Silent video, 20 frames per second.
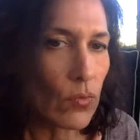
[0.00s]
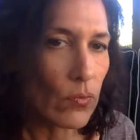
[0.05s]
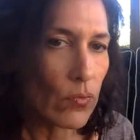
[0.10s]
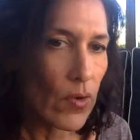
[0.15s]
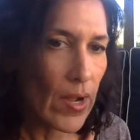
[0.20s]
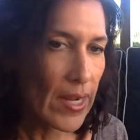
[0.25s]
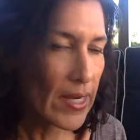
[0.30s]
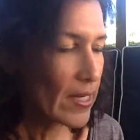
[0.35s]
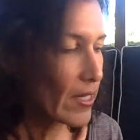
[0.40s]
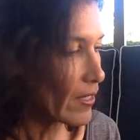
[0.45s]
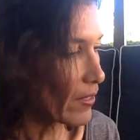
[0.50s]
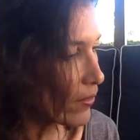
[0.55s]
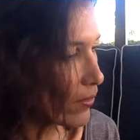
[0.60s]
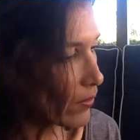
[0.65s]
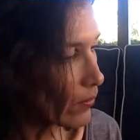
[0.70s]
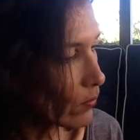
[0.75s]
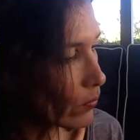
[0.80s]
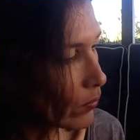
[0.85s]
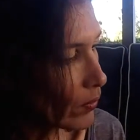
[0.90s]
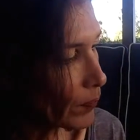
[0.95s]
right here.
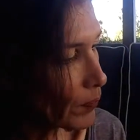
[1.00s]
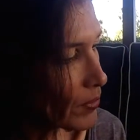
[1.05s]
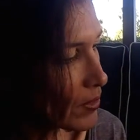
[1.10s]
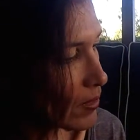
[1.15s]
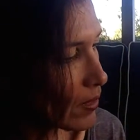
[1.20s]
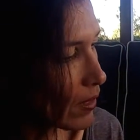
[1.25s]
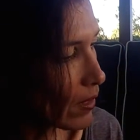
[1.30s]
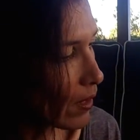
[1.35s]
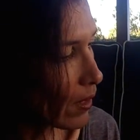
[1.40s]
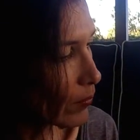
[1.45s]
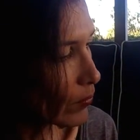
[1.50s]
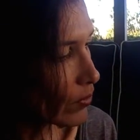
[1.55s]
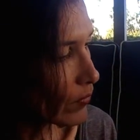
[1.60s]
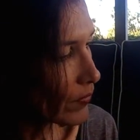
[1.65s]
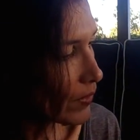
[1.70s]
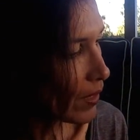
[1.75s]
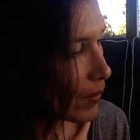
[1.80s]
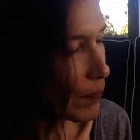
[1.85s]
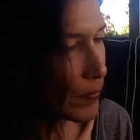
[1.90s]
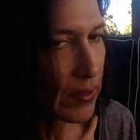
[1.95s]
Whoops, I'll move
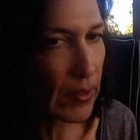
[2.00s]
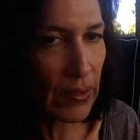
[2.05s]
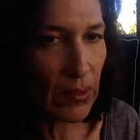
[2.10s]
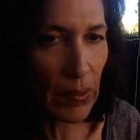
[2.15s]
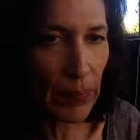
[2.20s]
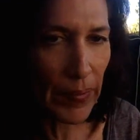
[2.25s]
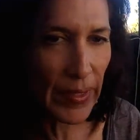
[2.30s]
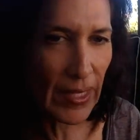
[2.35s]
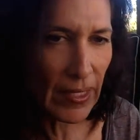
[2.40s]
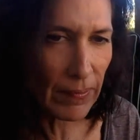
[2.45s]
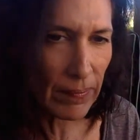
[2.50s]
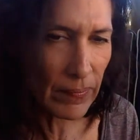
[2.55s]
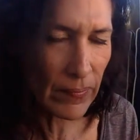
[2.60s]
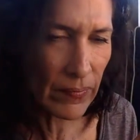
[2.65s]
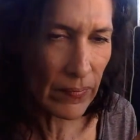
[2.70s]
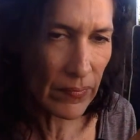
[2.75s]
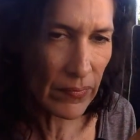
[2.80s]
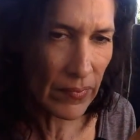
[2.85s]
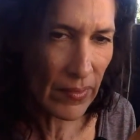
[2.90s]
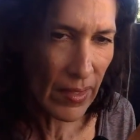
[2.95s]
it up a little bit.
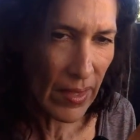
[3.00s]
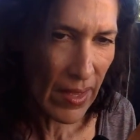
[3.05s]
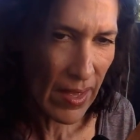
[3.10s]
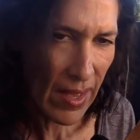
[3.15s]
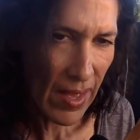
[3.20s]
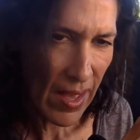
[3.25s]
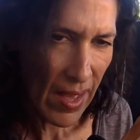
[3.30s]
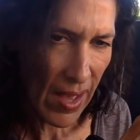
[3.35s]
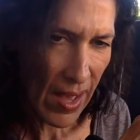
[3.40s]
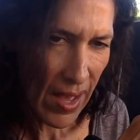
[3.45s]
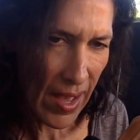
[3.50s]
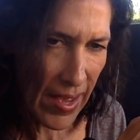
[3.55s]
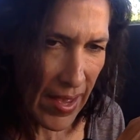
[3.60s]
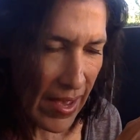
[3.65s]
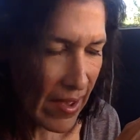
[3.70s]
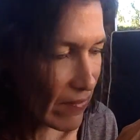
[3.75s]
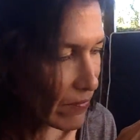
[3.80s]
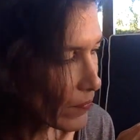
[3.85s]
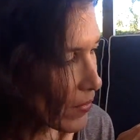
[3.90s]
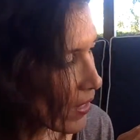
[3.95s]
I
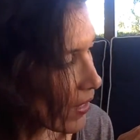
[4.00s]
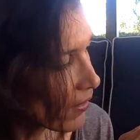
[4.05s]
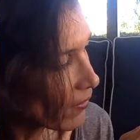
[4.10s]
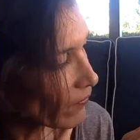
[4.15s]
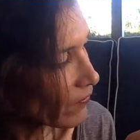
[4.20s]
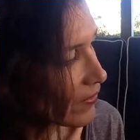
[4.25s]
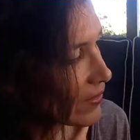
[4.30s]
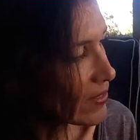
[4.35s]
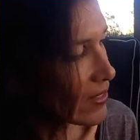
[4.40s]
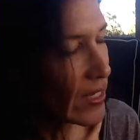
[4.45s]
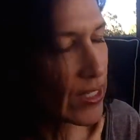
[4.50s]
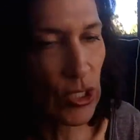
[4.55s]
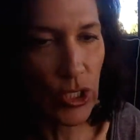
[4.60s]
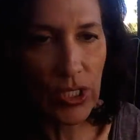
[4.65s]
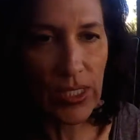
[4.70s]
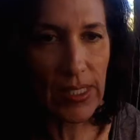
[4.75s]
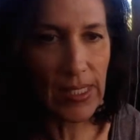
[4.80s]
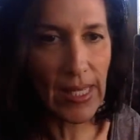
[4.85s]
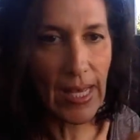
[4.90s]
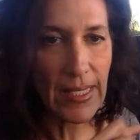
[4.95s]
have my
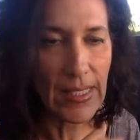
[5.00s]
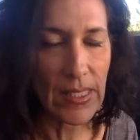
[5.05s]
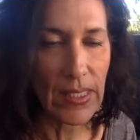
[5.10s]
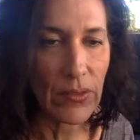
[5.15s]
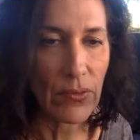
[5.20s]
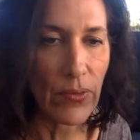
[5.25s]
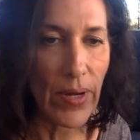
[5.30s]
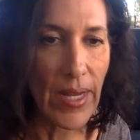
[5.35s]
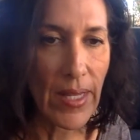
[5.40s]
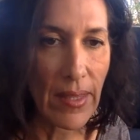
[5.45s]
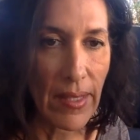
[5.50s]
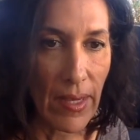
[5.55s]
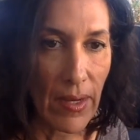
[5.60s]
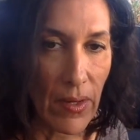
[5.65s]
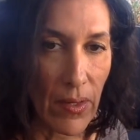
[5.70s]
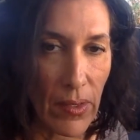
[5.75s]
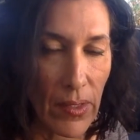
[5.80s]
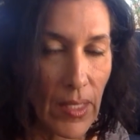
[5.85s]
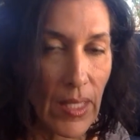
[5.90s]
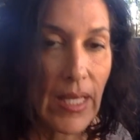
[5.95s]
foundations lesson right
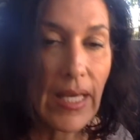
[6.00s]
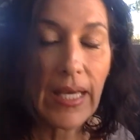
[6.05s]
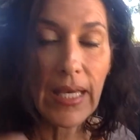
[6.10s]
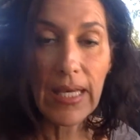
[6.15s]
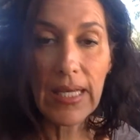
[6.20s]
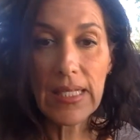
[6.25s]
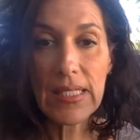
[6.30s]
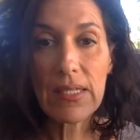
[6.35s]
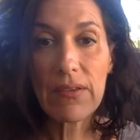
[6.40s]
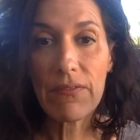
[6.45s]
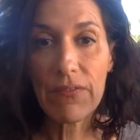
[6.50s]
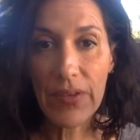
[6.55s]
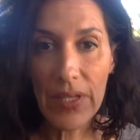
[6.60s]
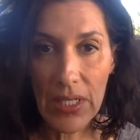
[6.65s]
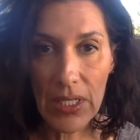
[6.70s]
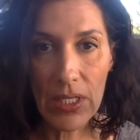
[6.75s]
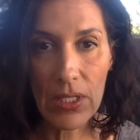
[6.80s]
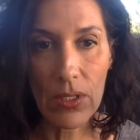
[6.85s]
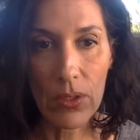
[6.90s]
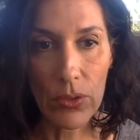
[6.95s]
there. It's a
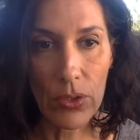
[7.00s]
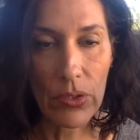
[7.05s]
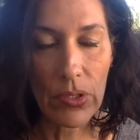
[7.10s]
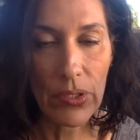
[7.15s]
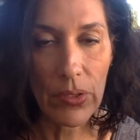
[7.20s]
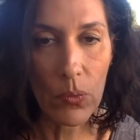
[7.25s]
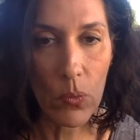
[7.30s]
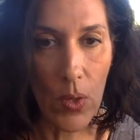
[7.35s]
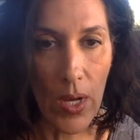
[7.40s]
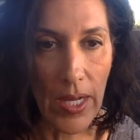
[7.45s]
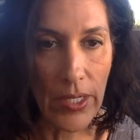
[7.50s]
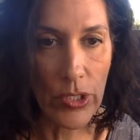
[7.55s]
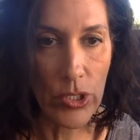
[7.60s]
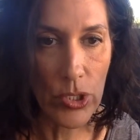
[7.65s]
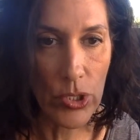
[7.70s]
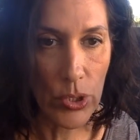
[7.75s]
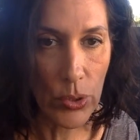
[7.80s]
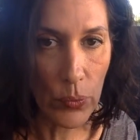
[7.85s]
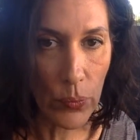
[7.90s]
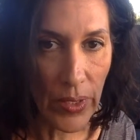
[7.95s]
video you're going to watch
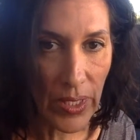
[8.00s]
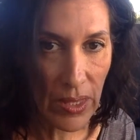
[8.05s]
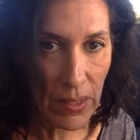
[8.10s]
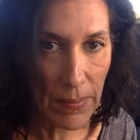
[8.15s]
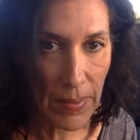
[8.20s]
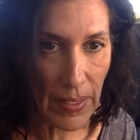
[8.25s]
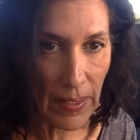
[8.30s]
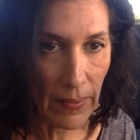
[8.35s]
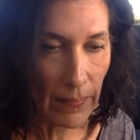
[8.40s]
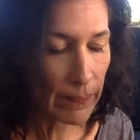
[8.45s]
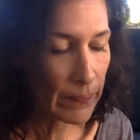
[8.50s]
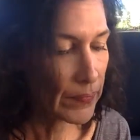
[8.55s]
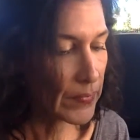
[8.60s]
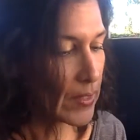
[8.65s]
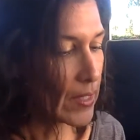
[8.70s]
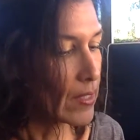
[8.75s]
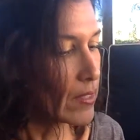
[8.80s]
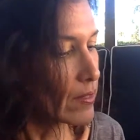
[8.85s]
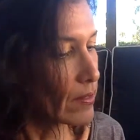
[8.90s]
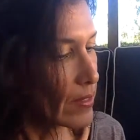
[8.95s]
and do with me.
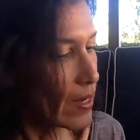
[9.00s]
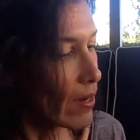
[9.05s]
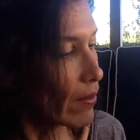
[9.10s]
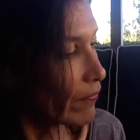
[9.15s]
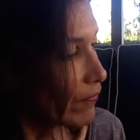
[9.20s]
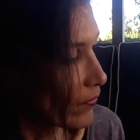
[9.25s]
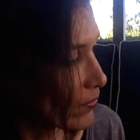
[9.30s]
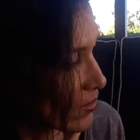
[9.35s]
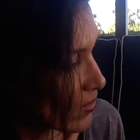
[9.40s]
Now, for